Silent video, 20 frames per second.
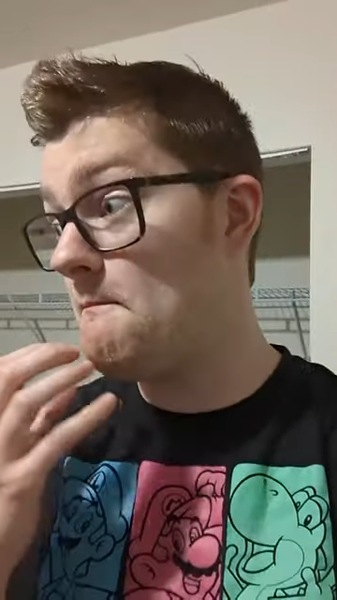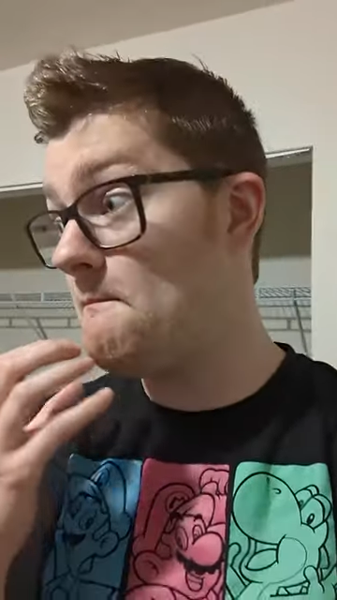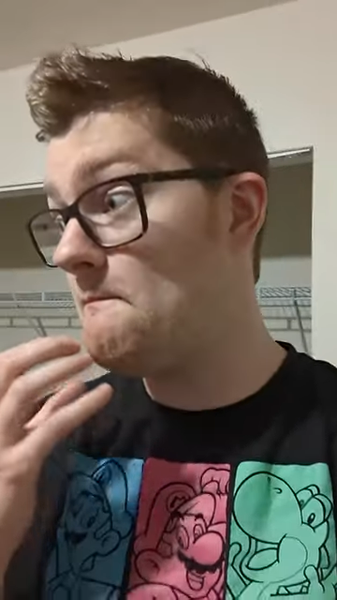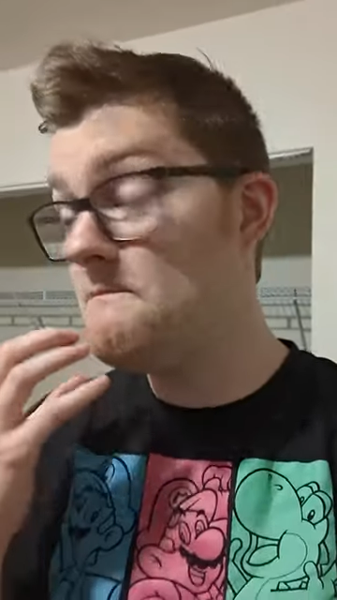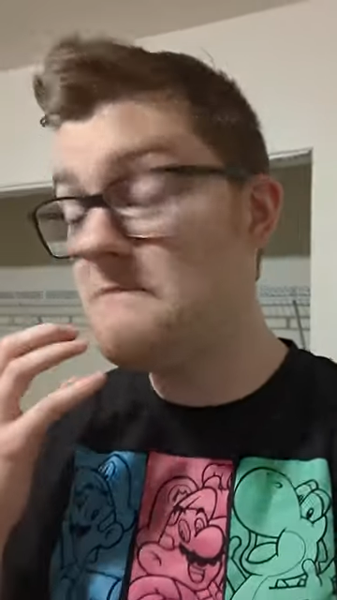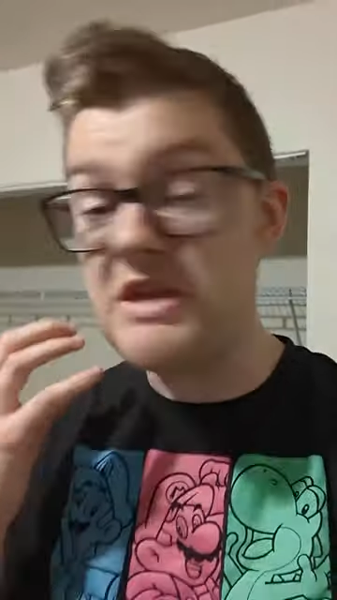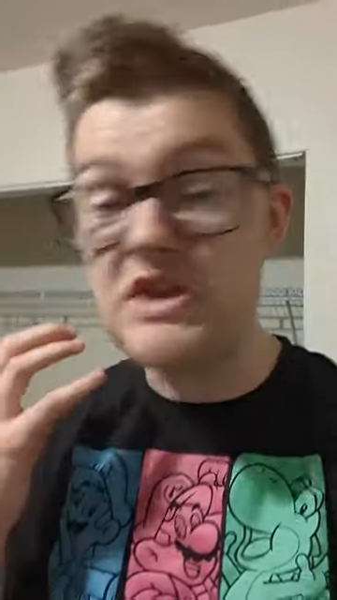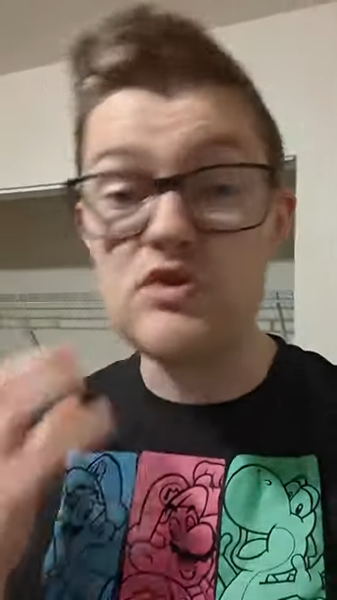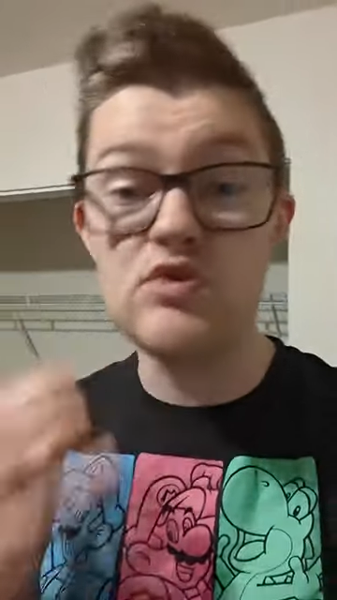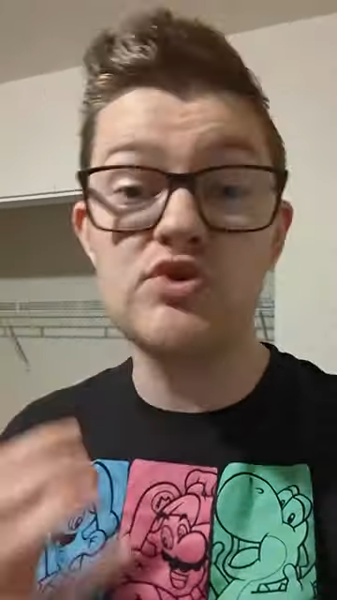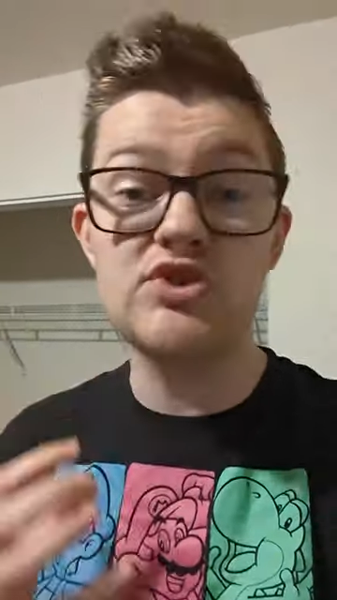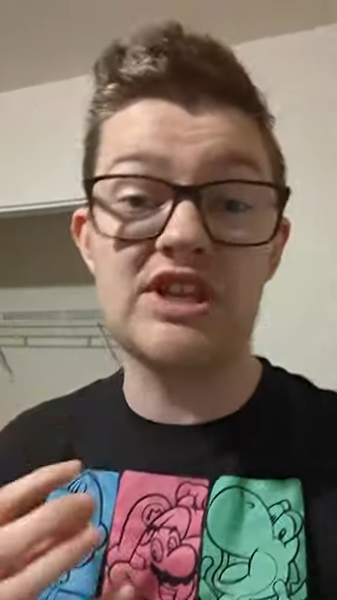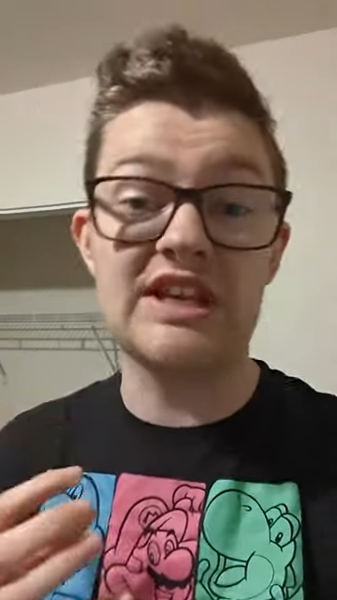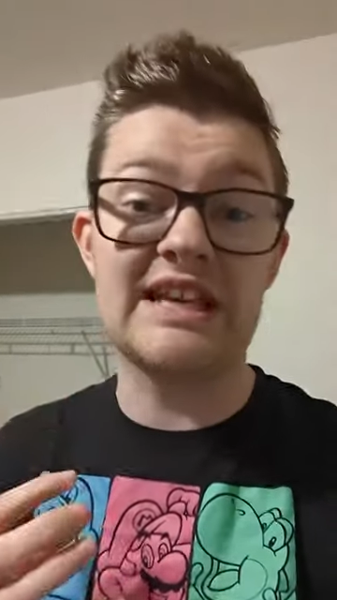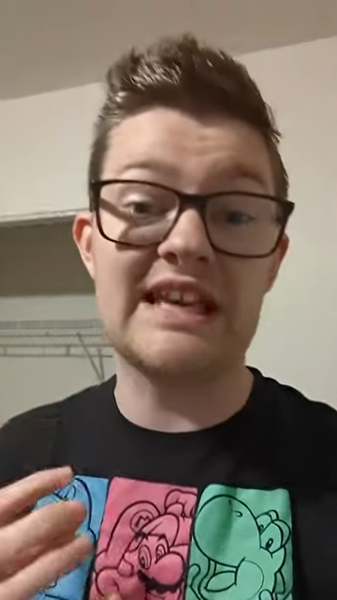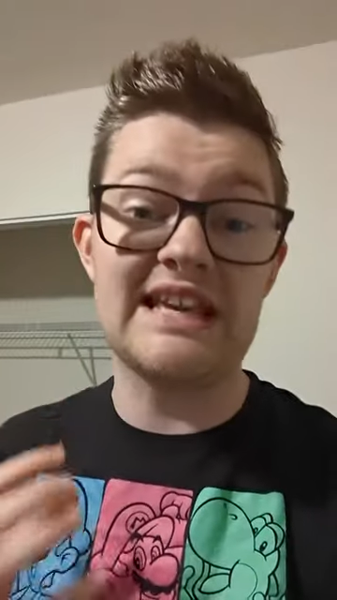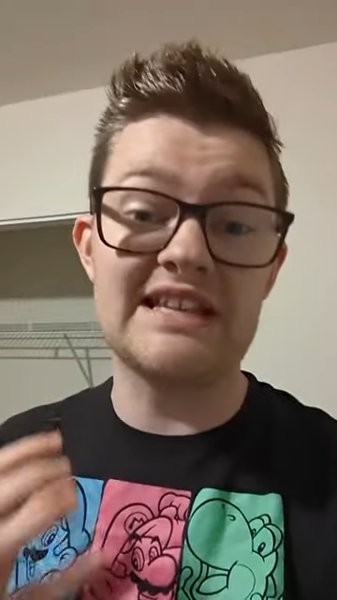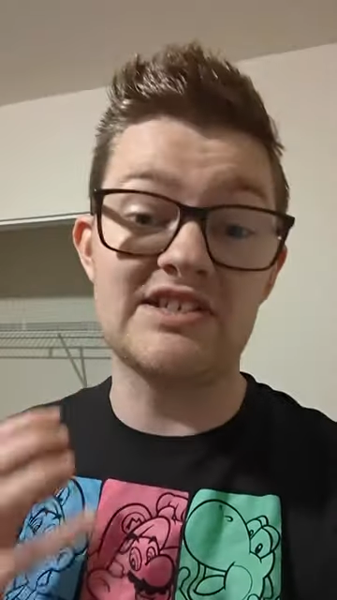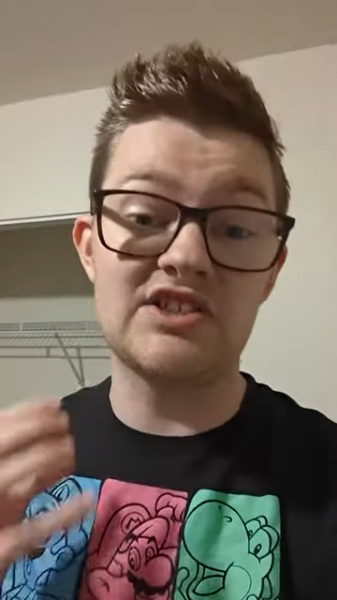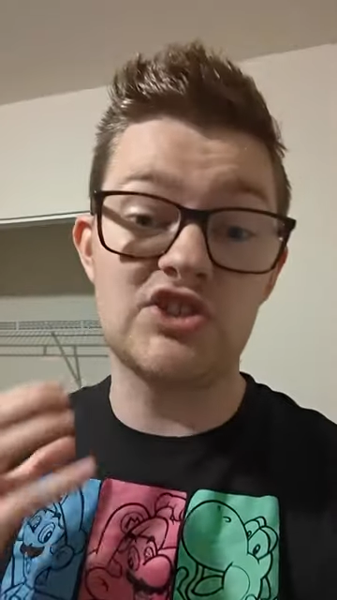music
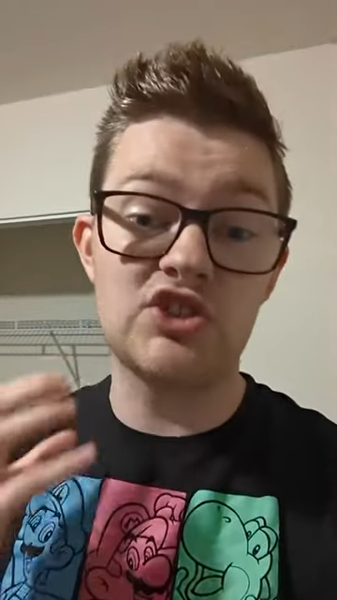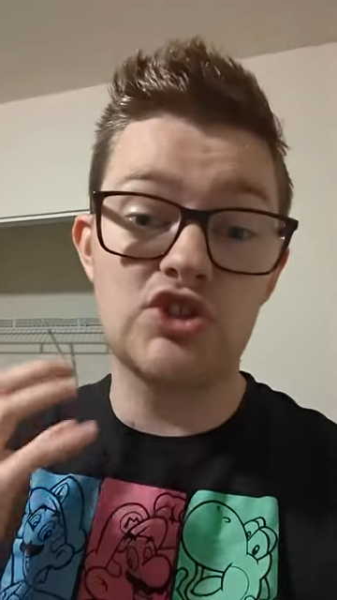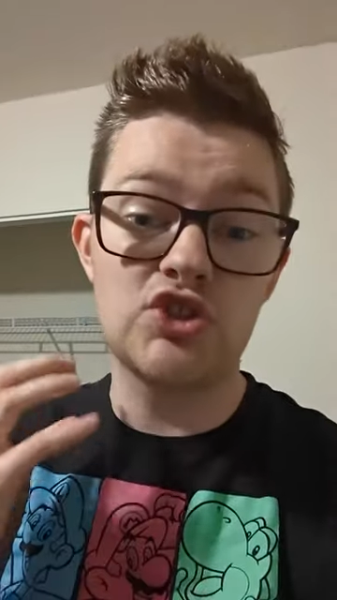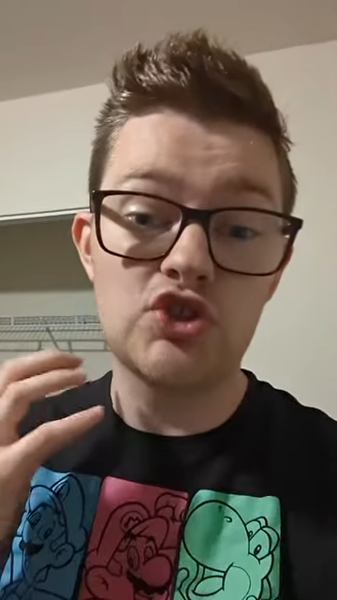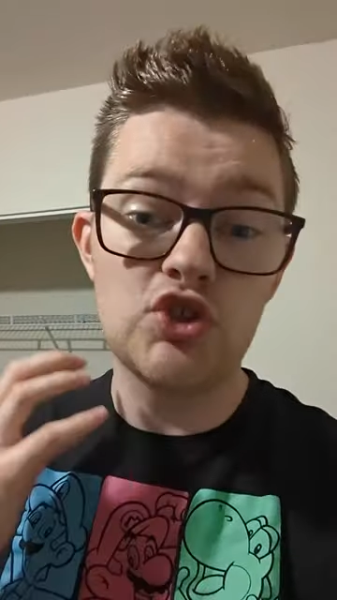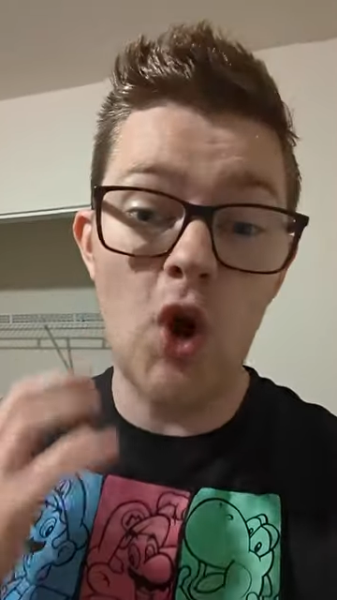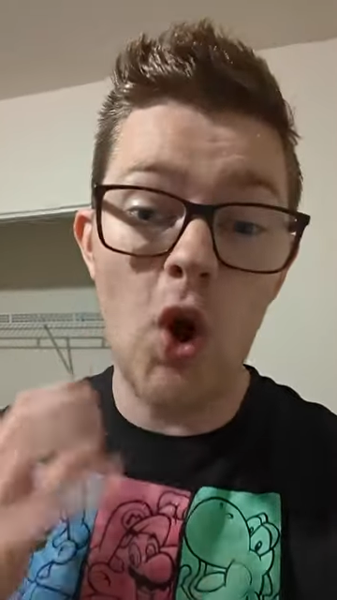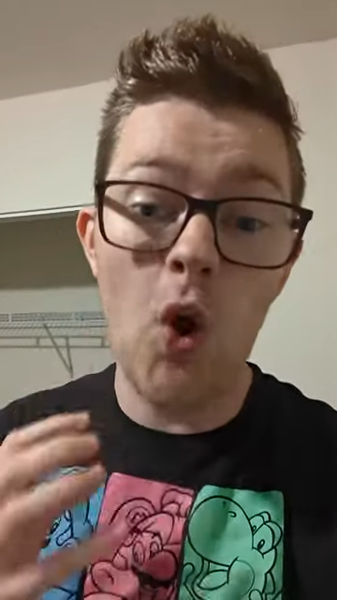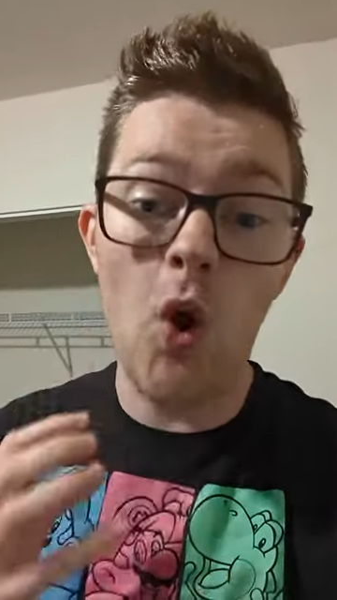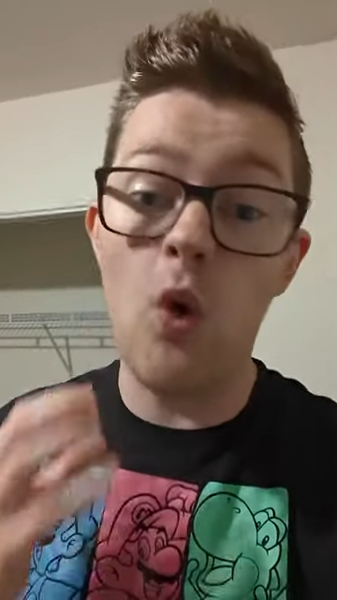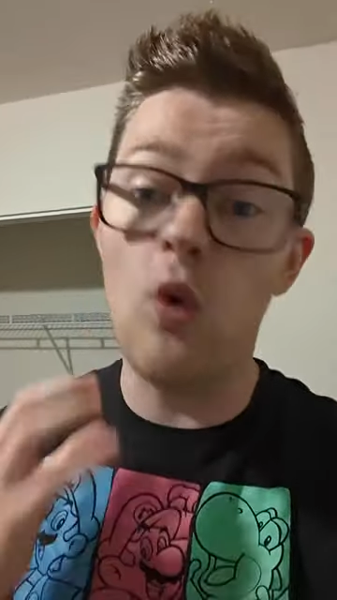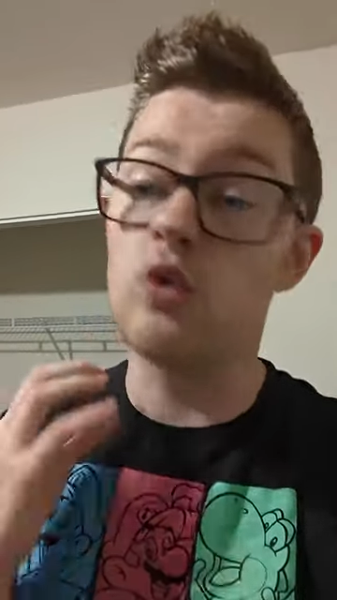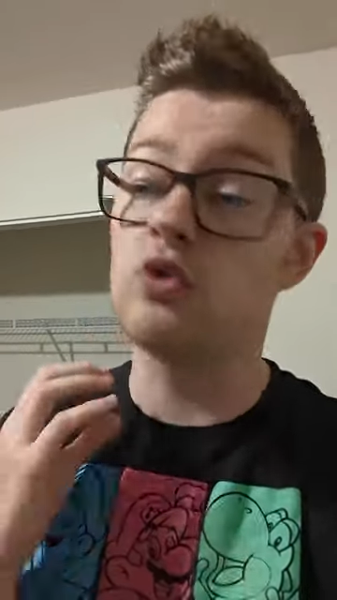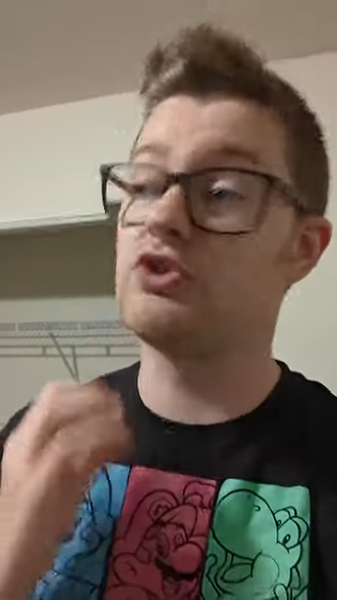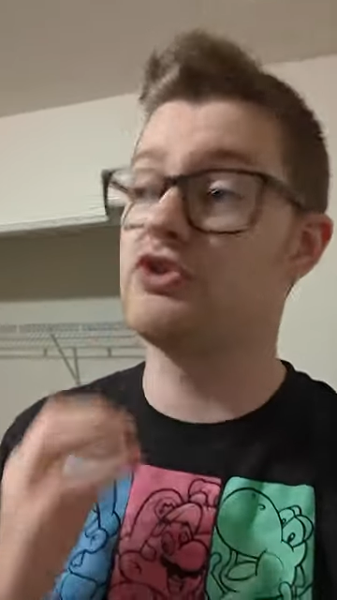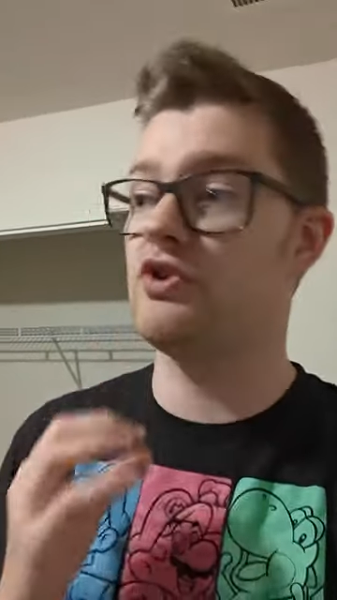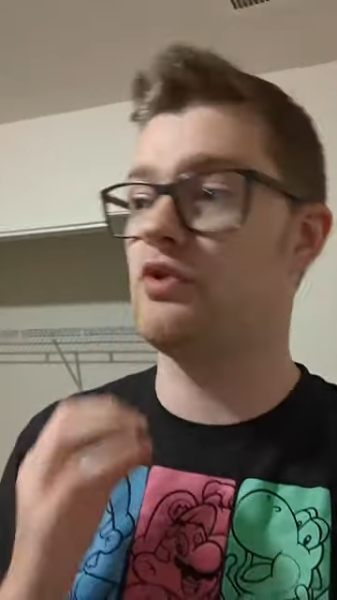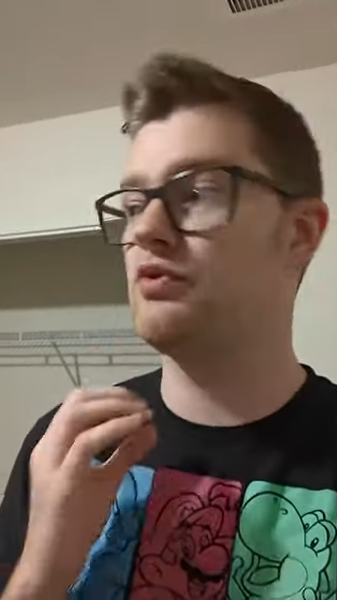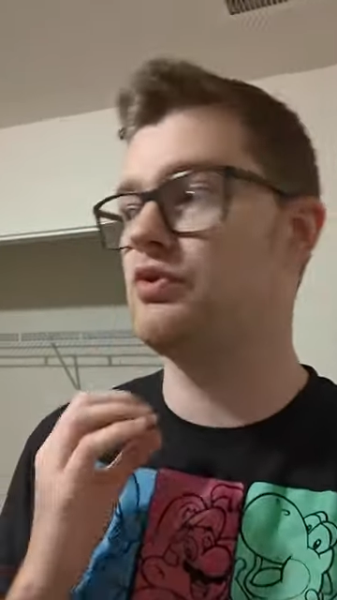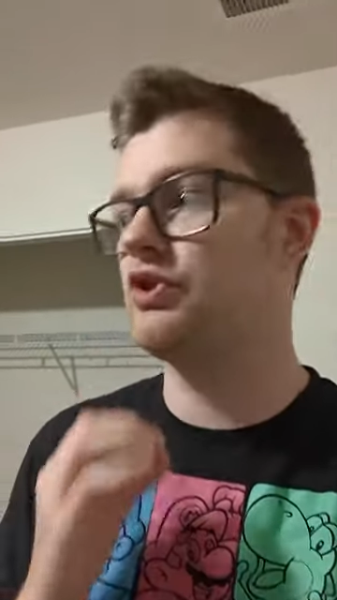is so,
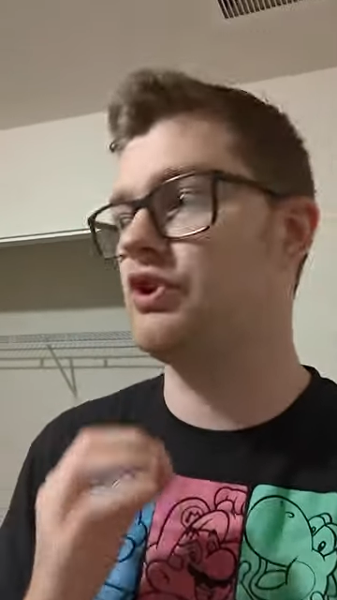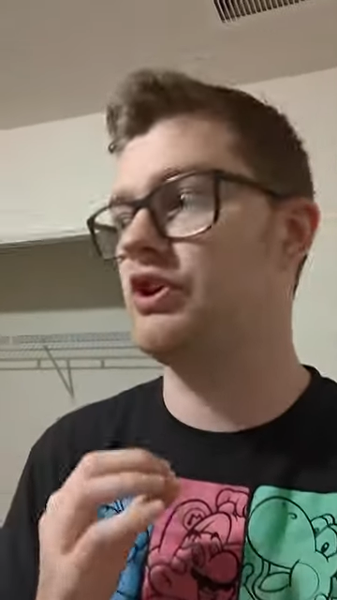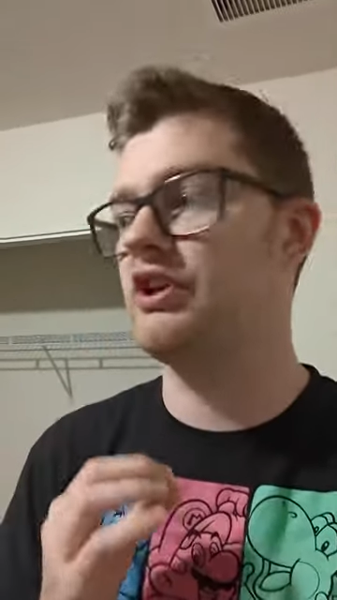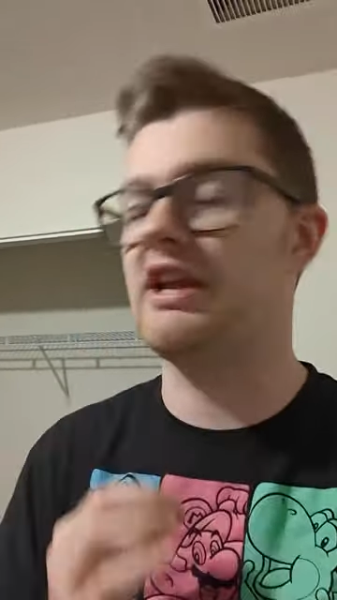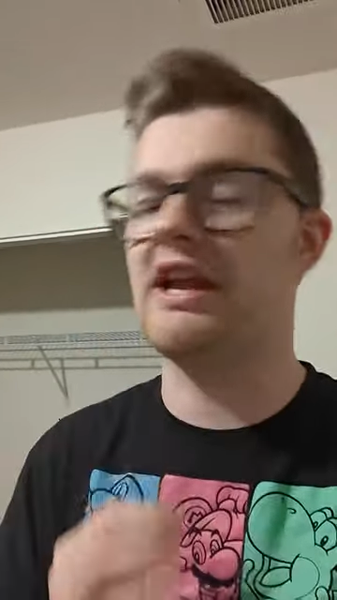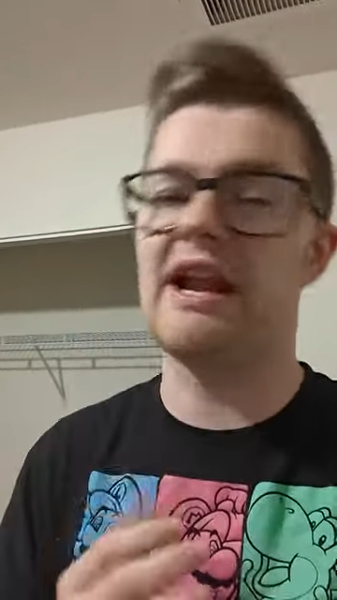so good.